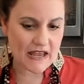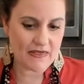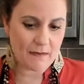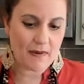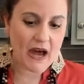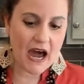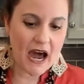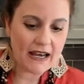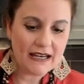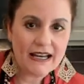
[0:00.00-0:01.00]
pot
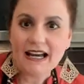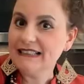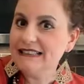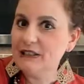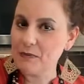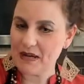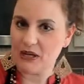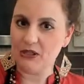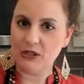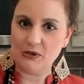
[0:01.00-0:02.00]
a little bit
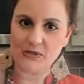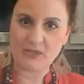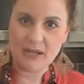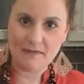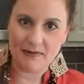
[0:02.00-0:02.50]
close up,